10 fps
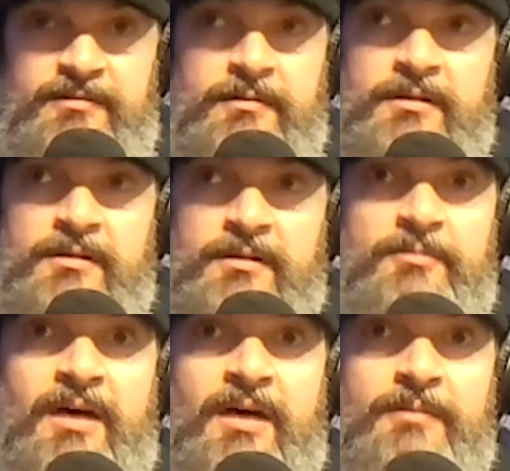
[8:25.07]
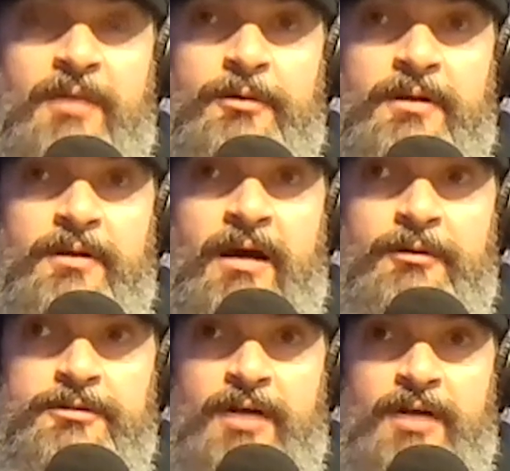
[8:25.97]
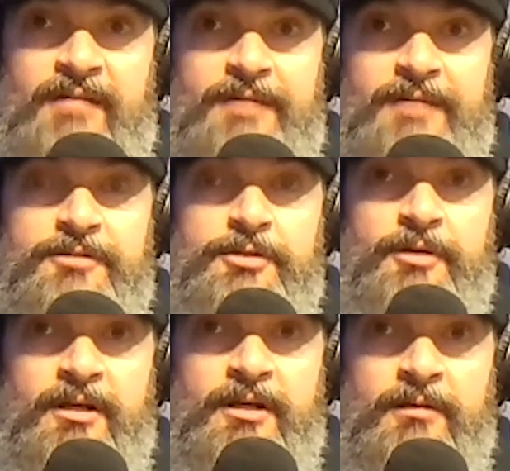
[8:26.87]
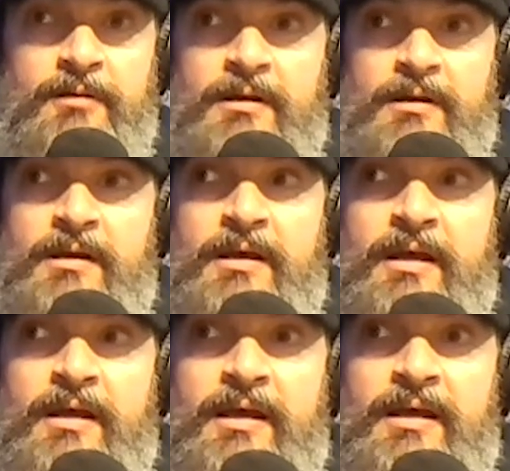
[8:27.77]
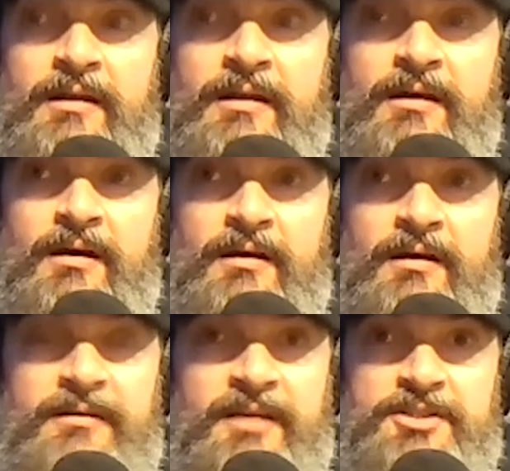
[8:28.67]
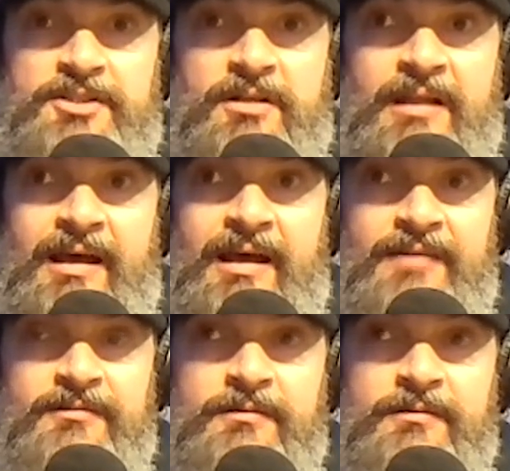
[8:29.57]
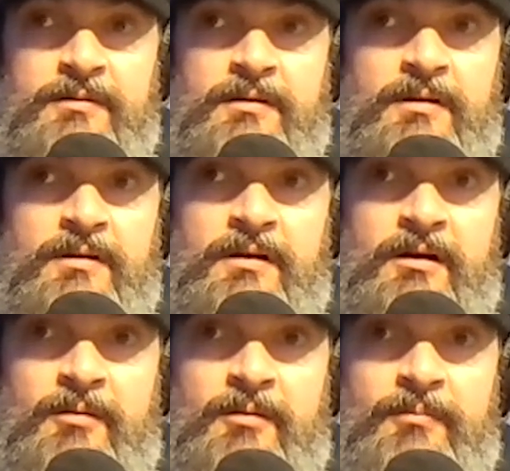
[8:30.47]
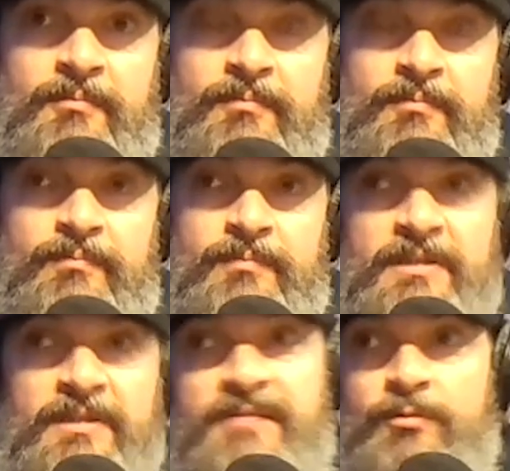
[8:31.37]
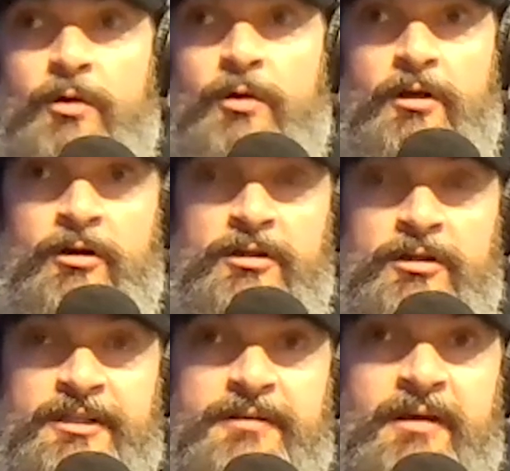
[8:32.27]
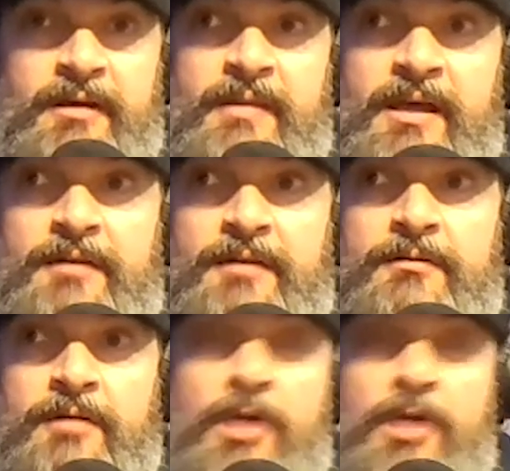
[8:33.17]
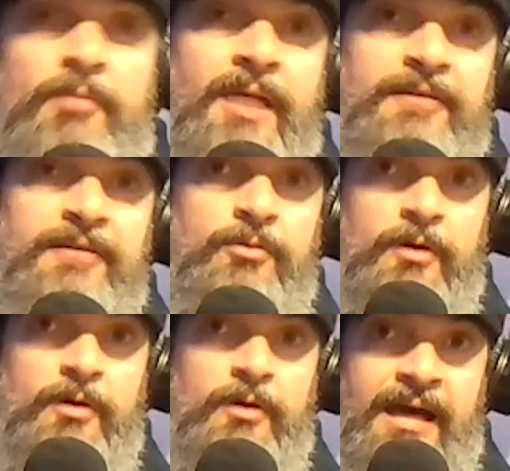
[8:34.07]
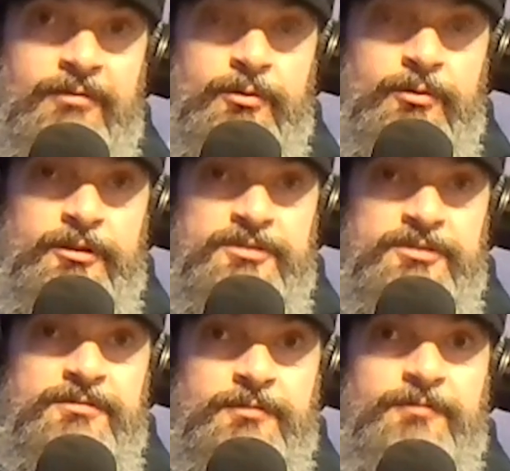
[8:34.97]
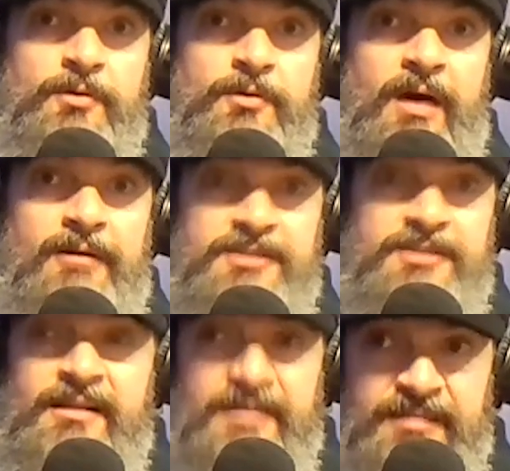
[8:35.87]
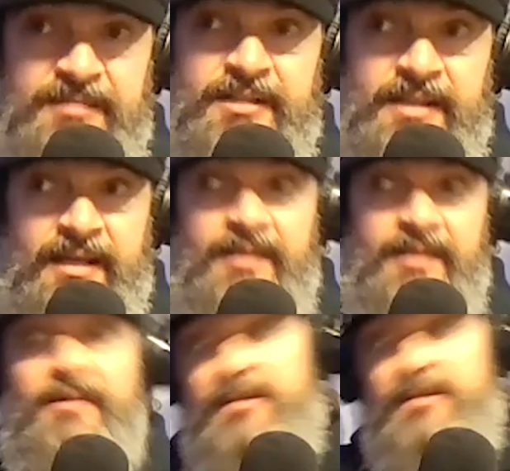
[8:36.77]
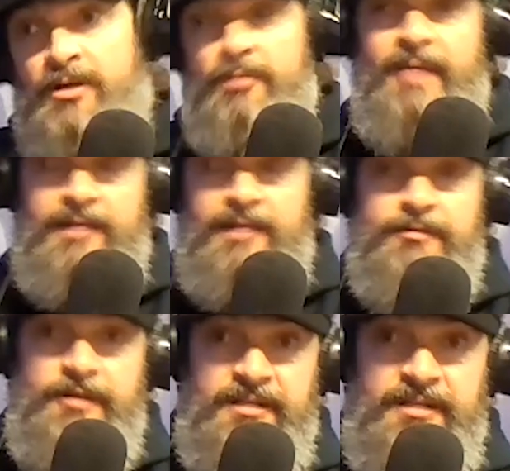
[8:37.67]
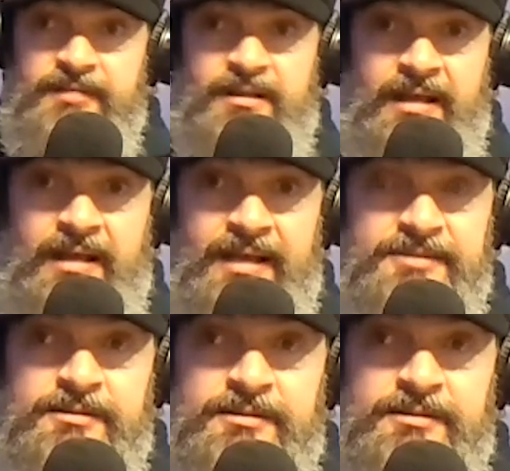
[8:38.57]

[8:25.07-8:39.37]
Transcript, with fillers: Uh, sometimes I would, I would drive out to UNO and uh, catch a class. Um, leaving work early and then going back to work afterwards for a few hours and then leaving again and going back for an evening class.